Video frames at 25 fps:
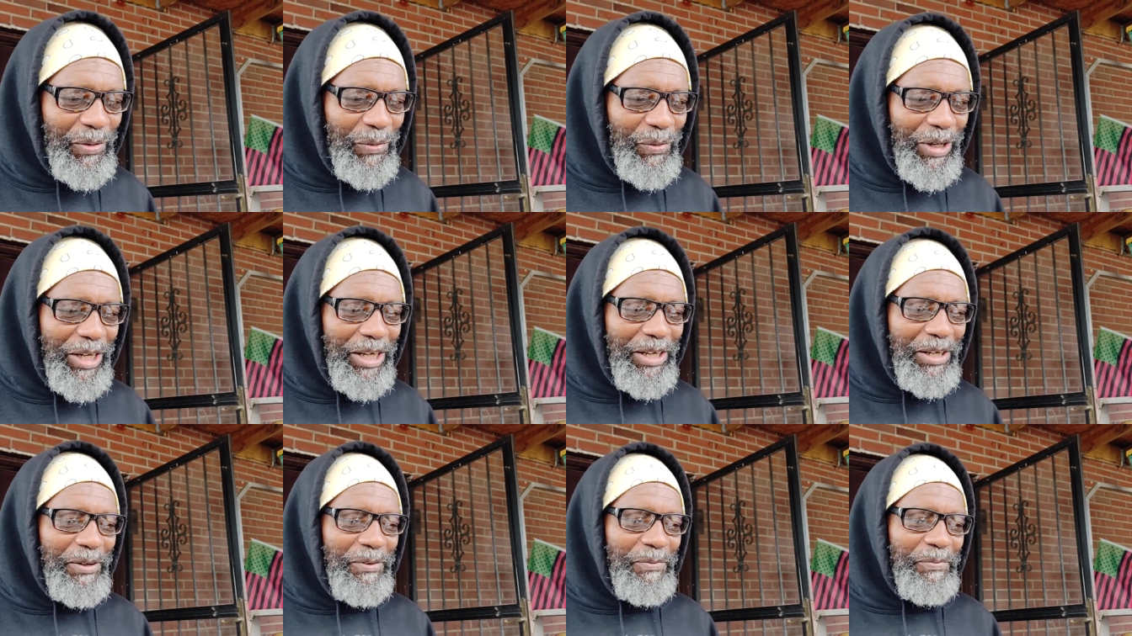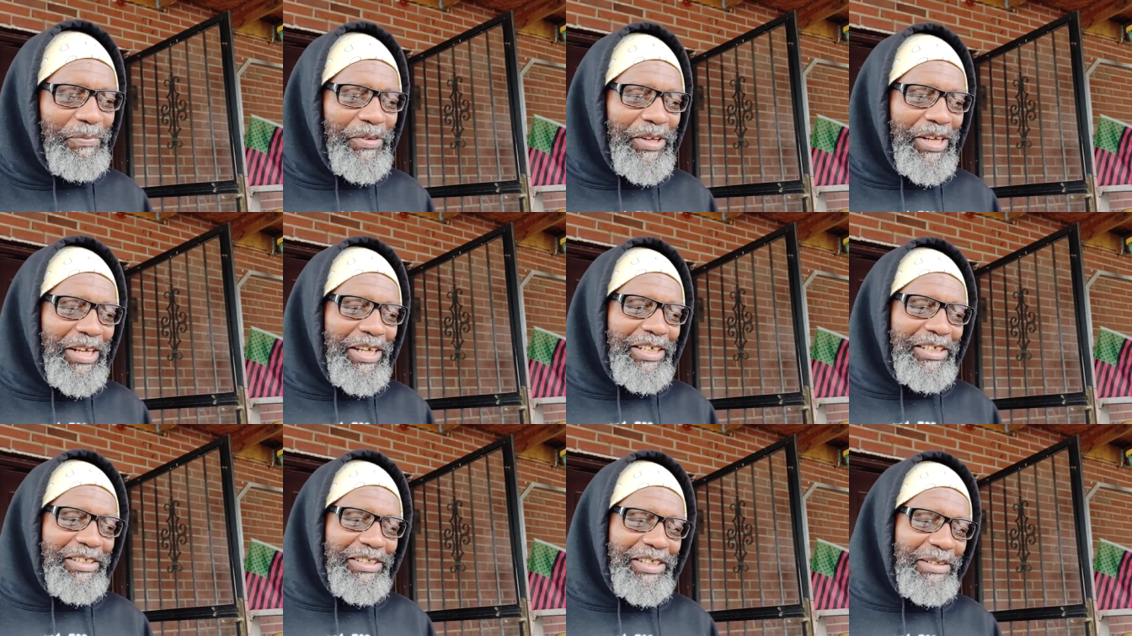Well,
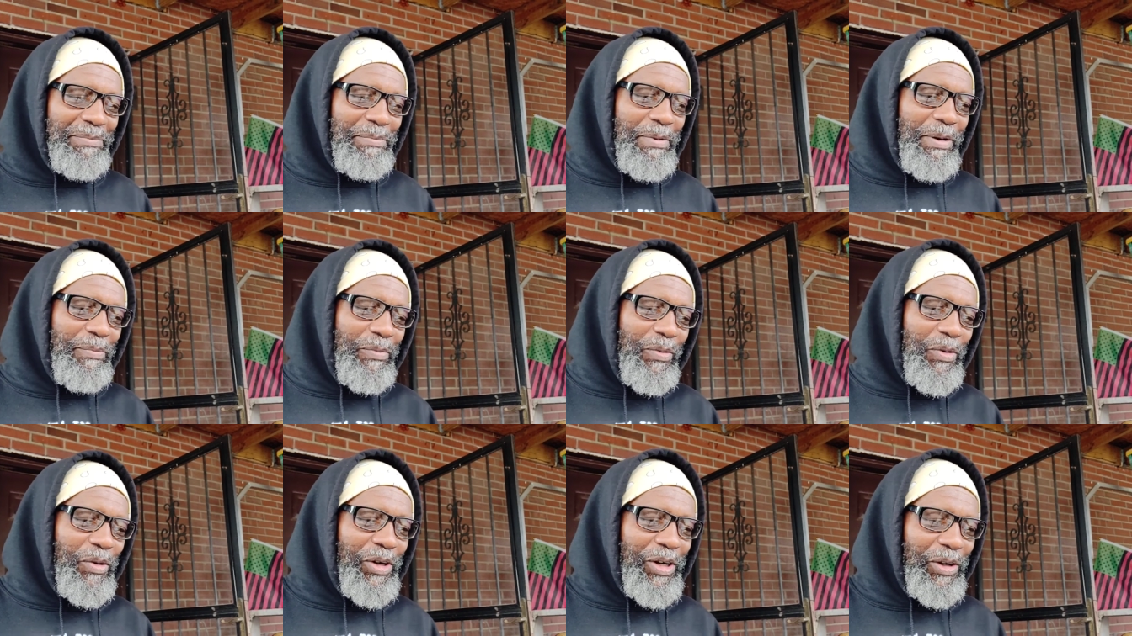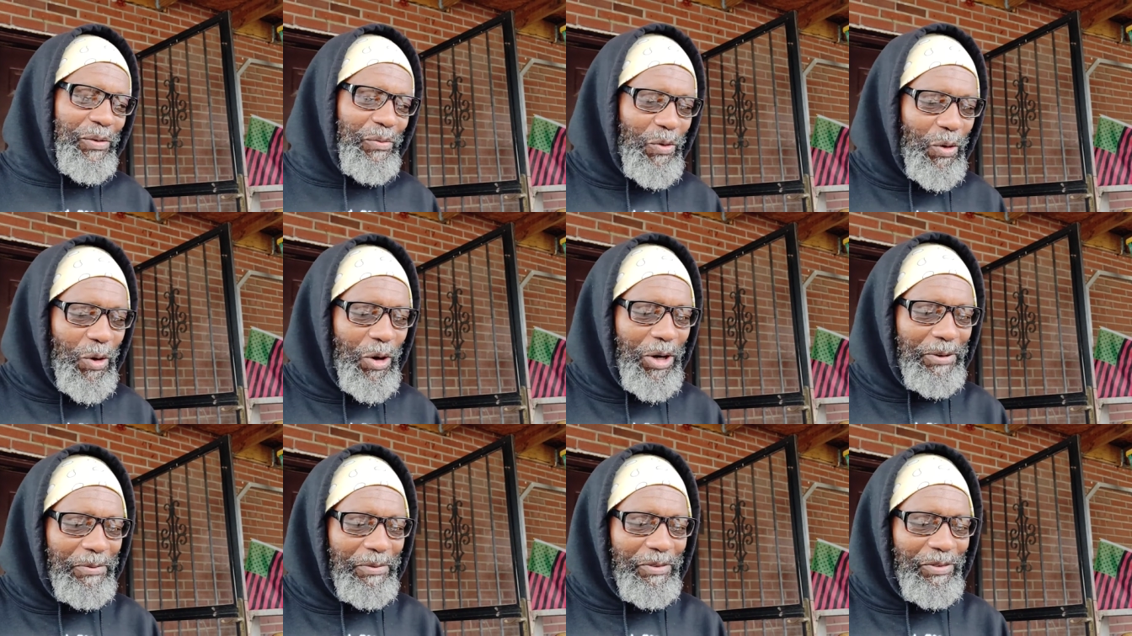did my morning
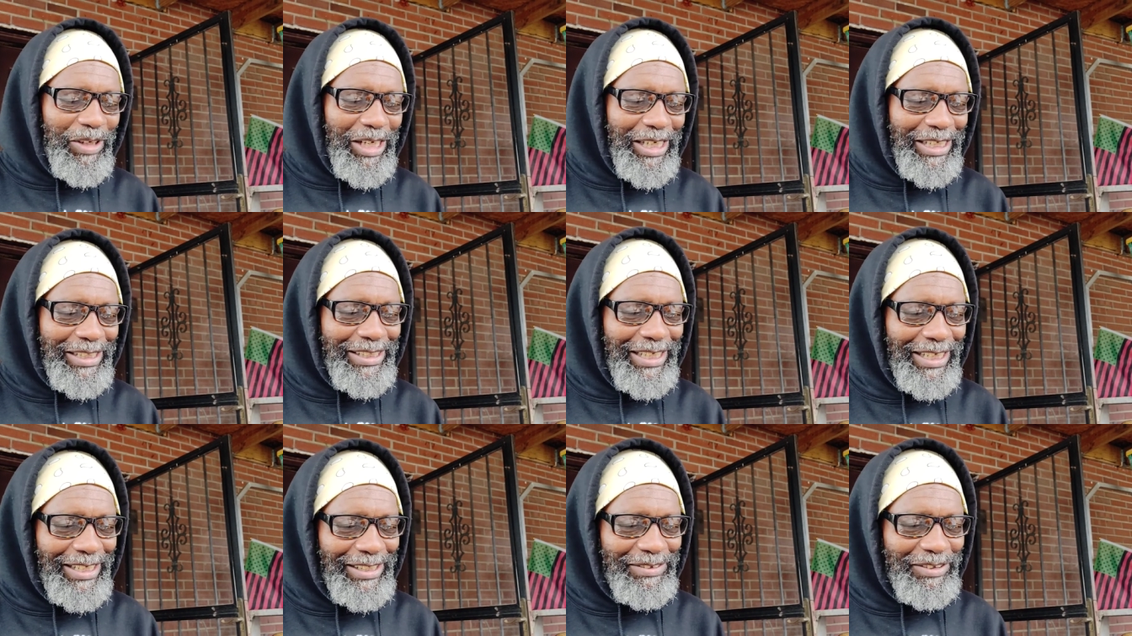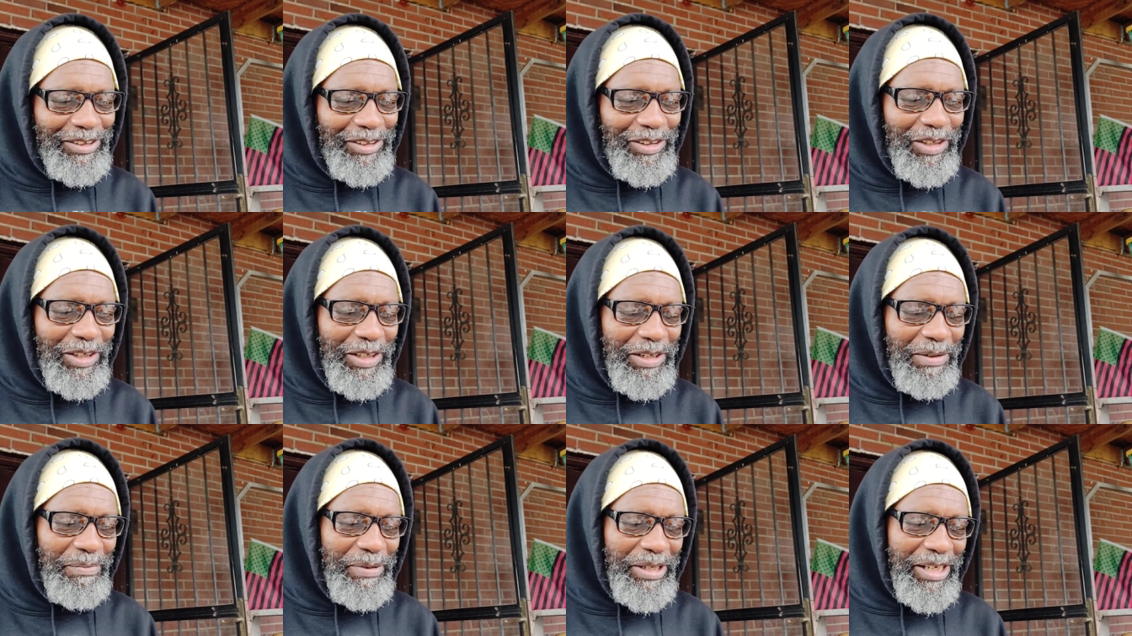walk like that, you
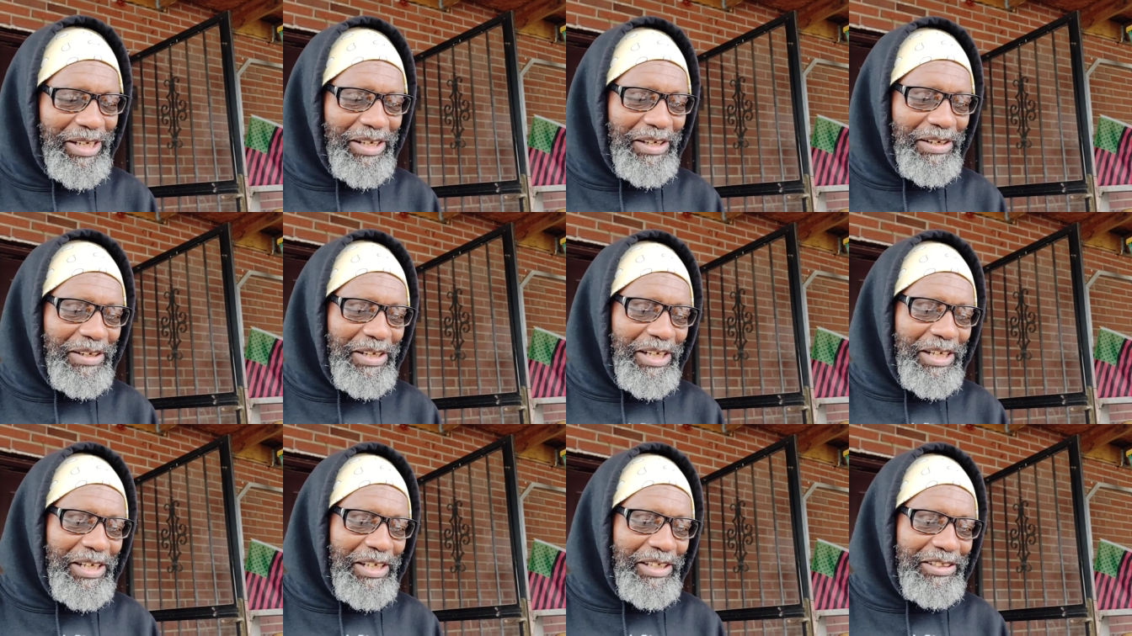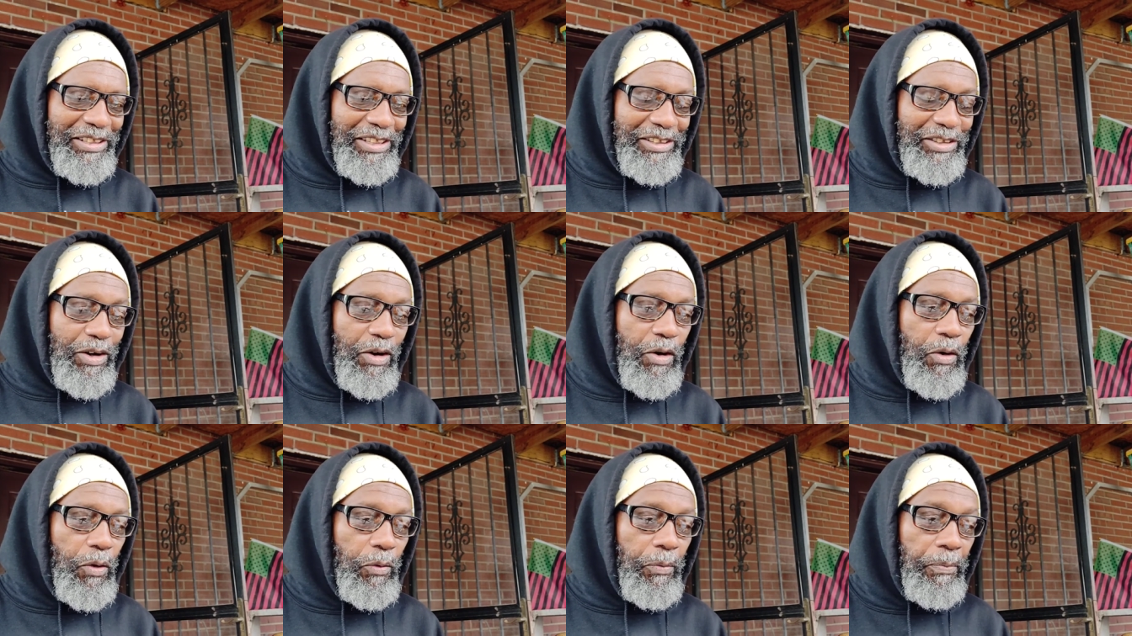know, and I'm here.
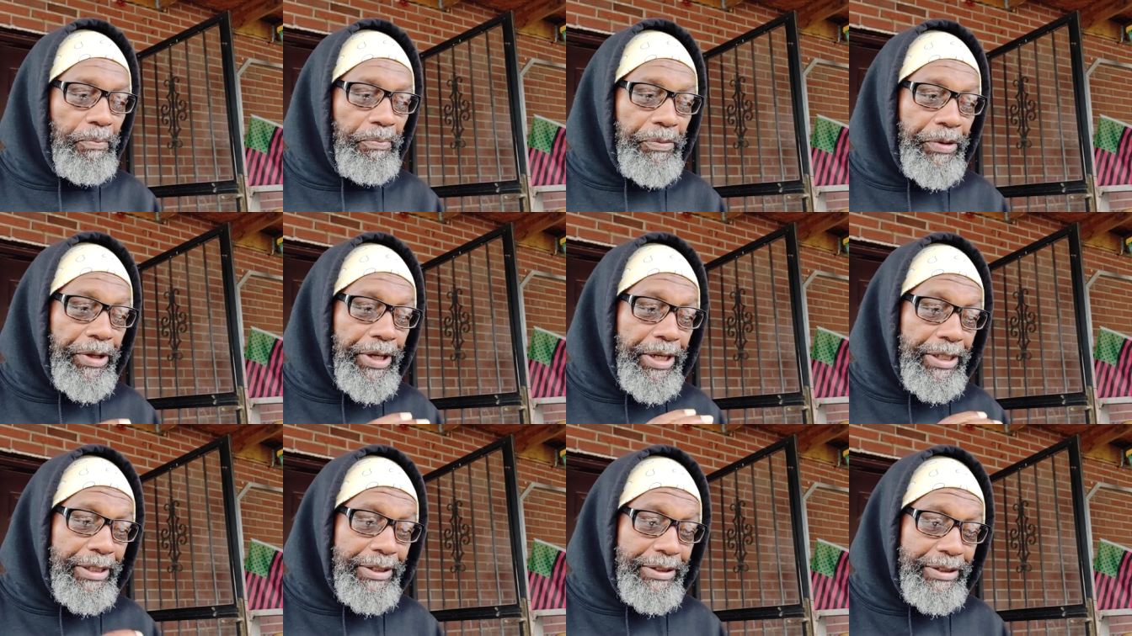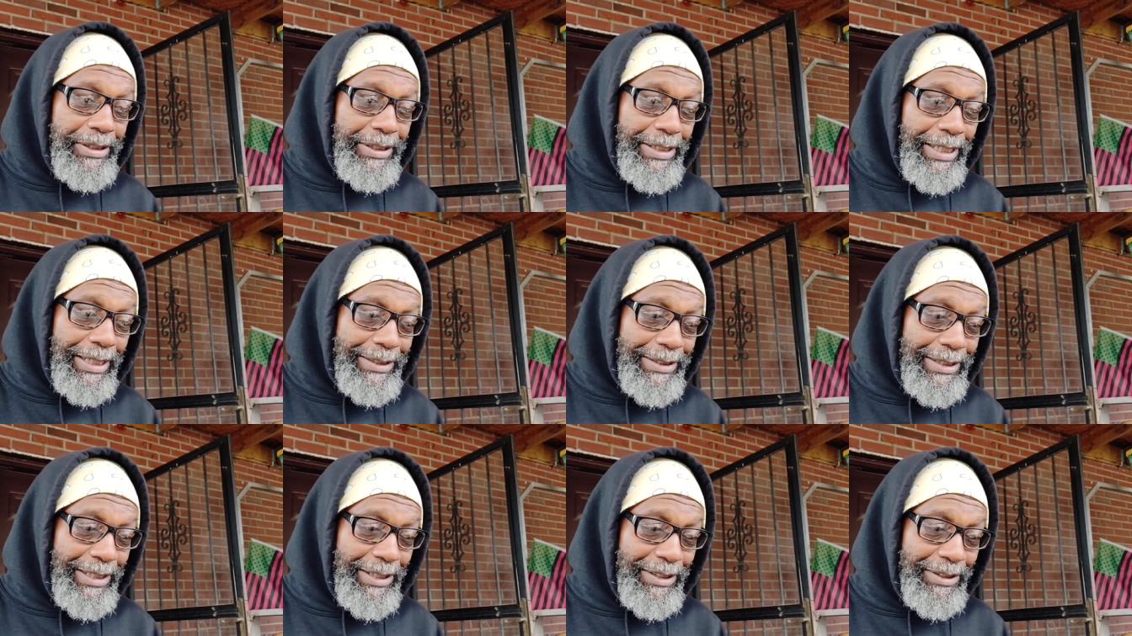Just, oh, did
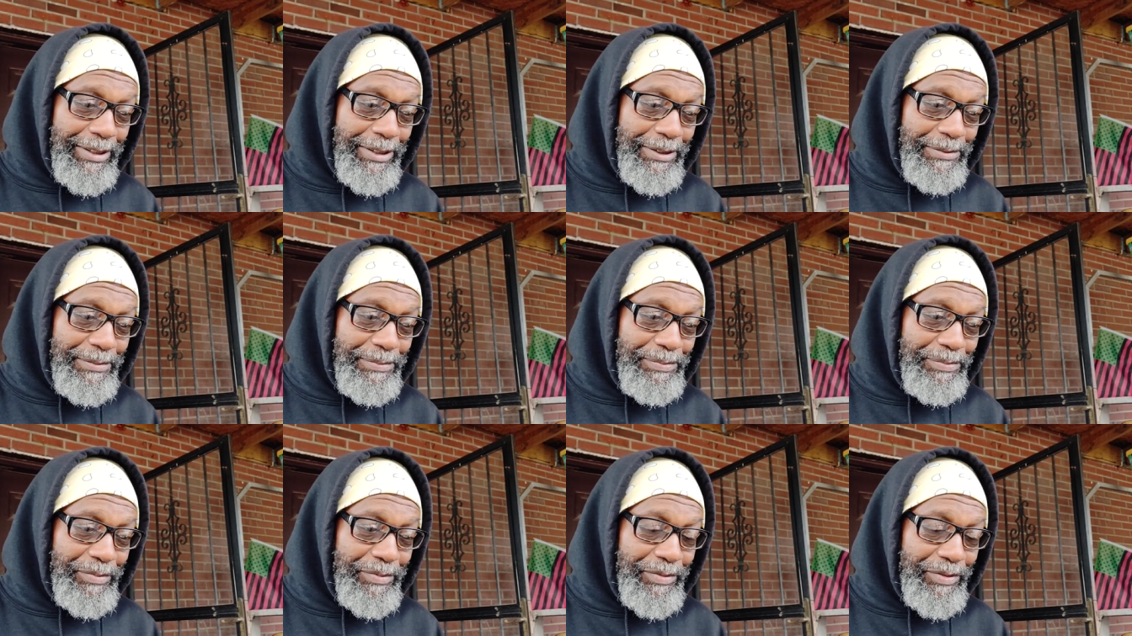I tell you?